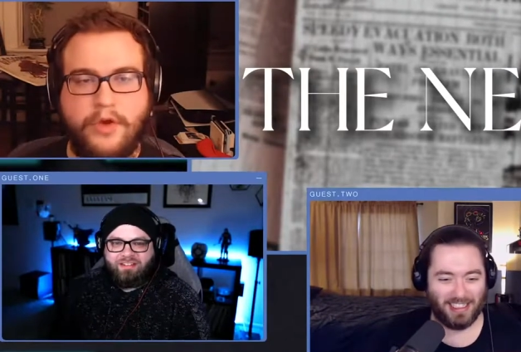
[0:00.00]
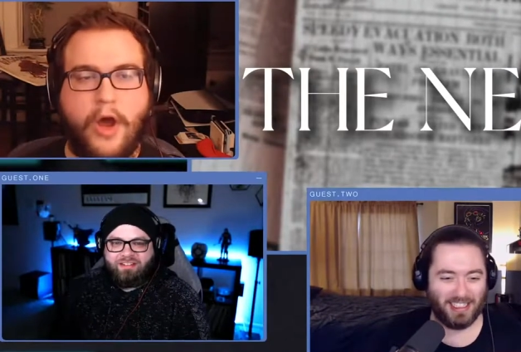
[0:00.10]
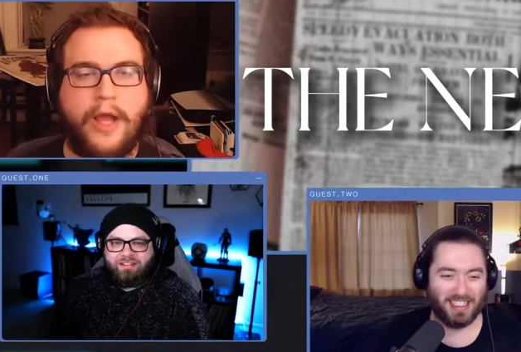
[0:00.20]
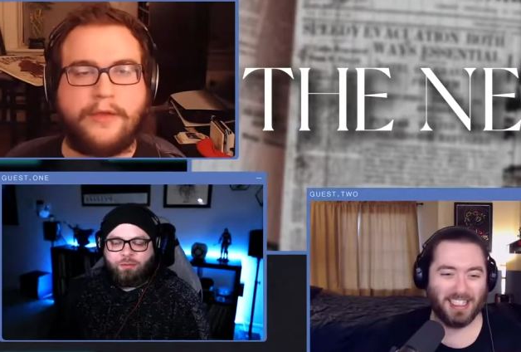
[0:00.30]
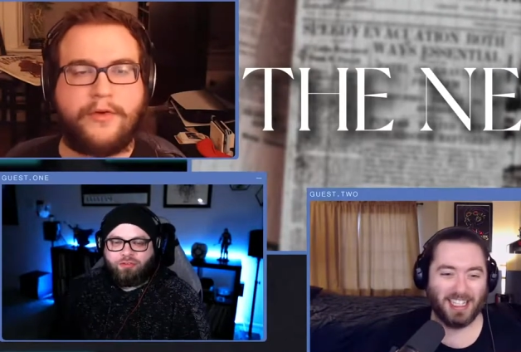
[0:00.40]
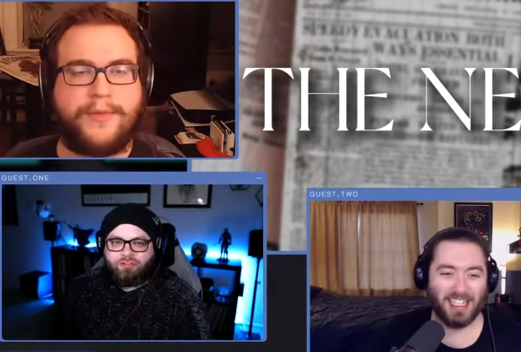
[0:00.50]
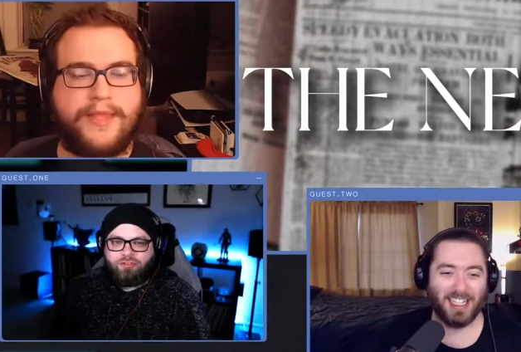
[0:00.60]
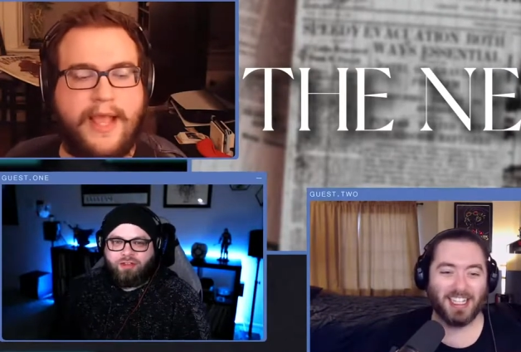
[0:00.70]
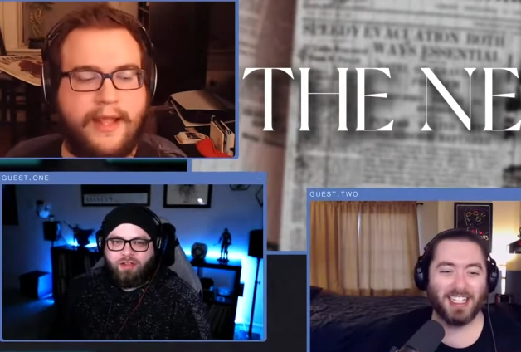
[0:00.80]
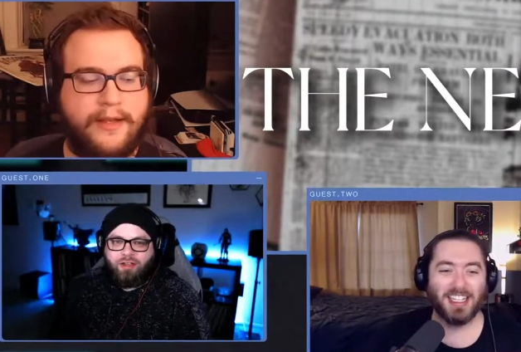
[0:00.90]
Speaker 1: agree with
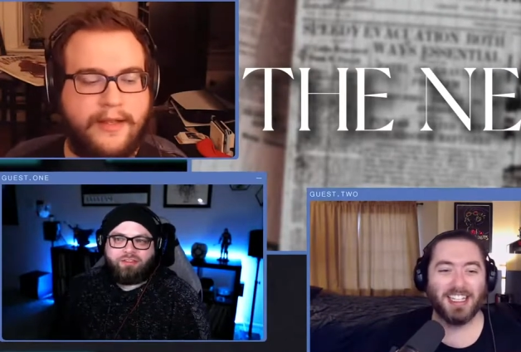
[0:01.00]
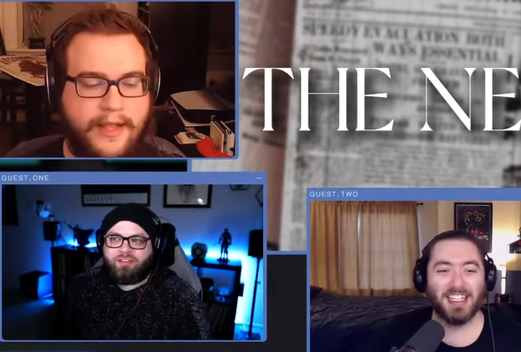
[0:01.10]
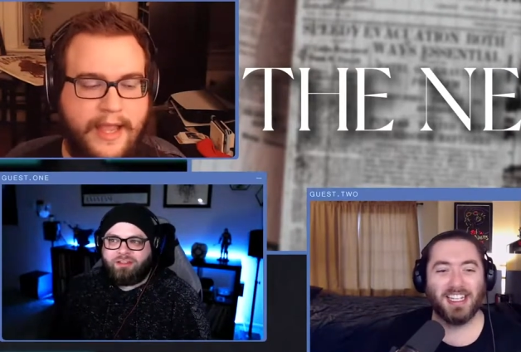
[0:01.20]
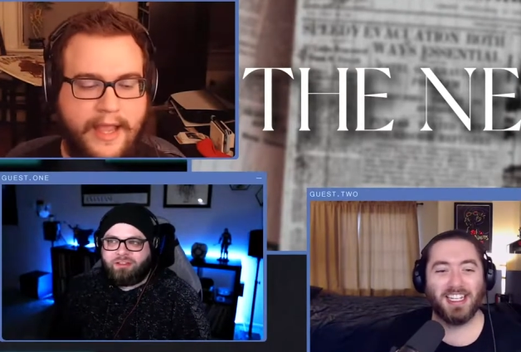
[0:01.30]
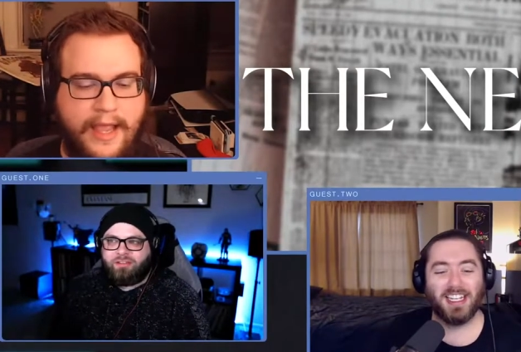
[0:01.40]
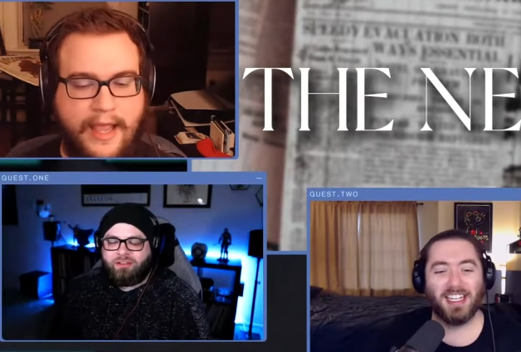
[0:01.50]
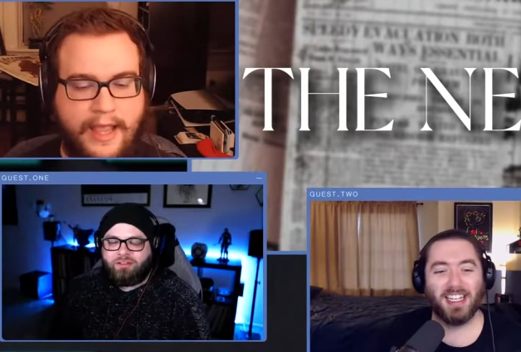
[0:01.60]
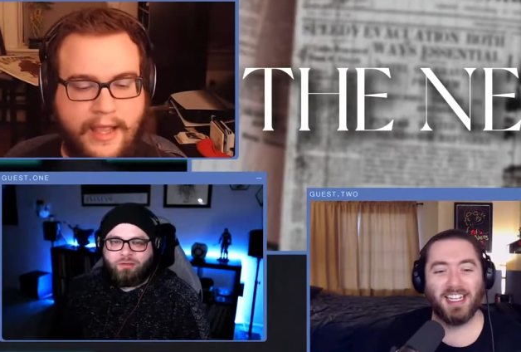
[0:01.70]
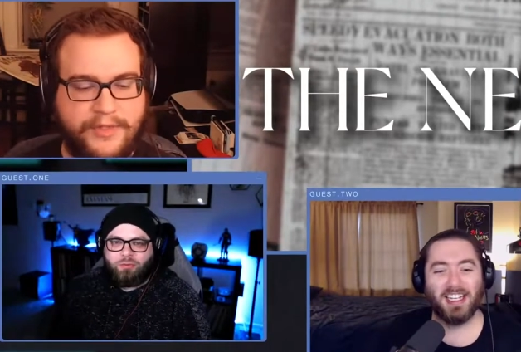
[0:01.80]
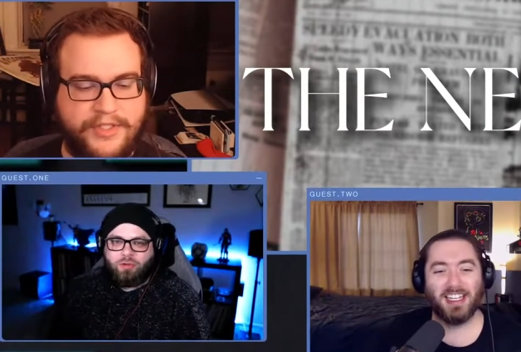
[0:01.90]
that. Iceland.
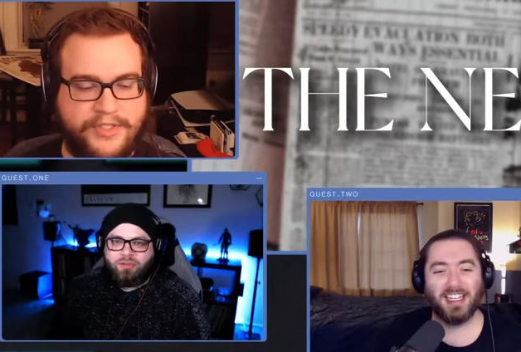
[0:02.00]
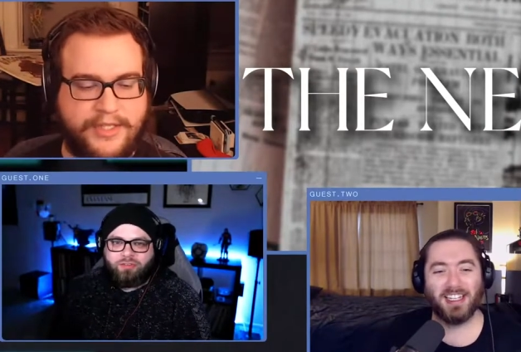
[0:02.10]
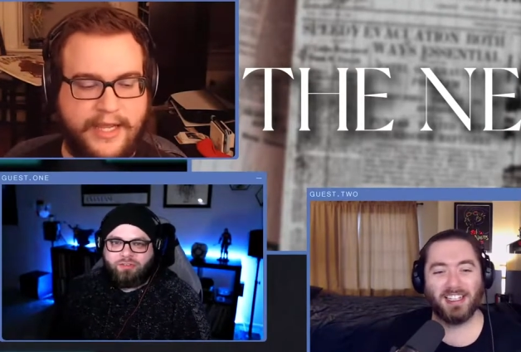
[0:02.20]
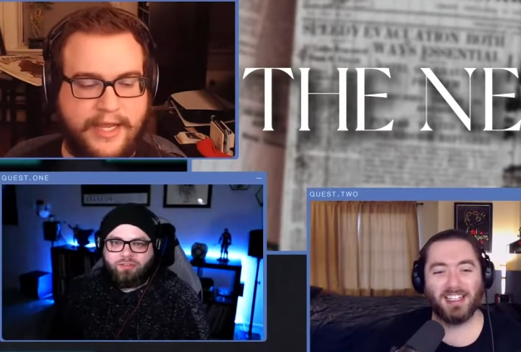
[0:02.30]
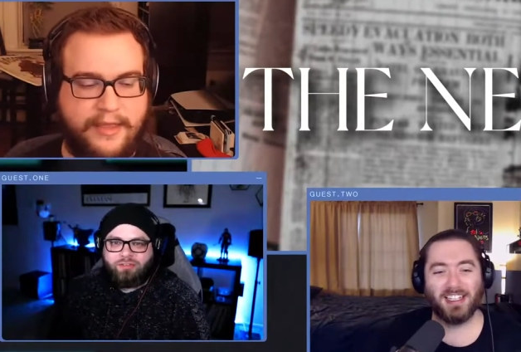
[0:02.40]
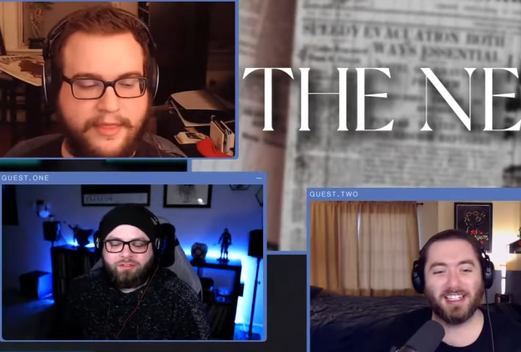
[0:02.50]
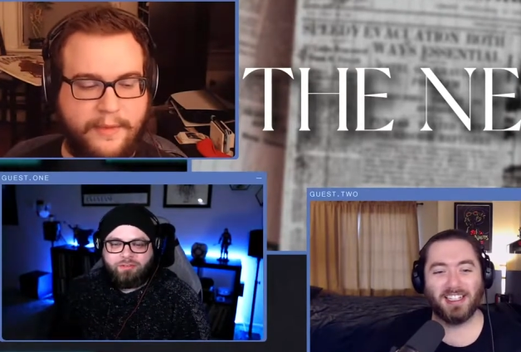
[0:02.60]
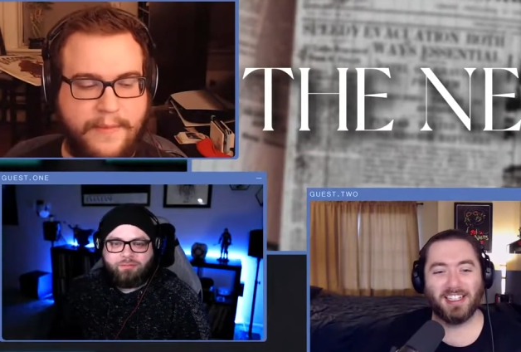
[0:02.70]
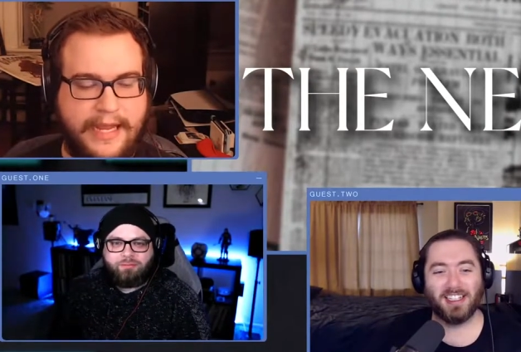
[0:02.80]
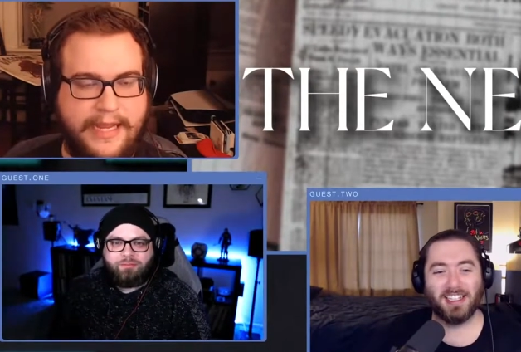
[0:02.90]
It was just like the
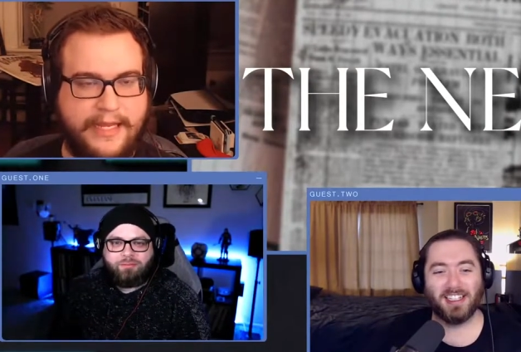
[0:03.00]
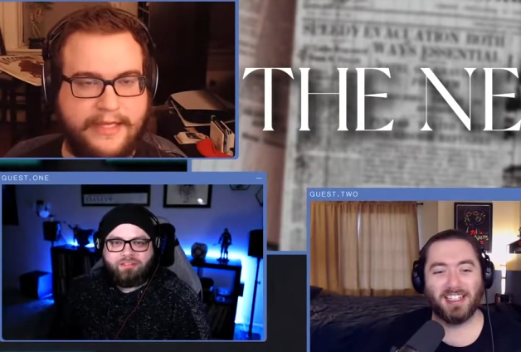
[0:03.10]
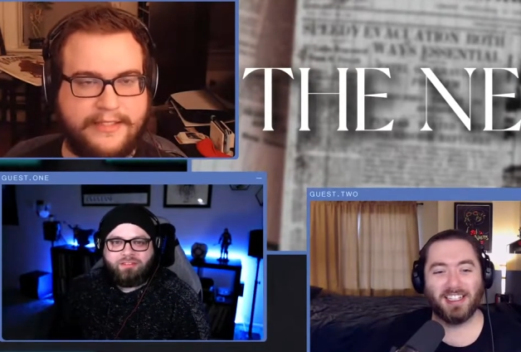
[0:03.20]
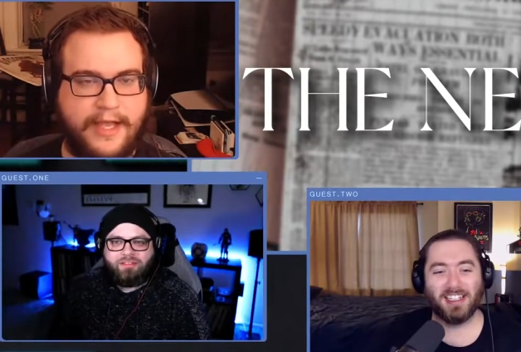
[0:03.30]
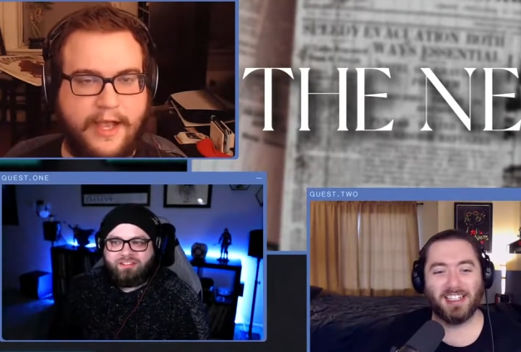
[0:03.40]
makings.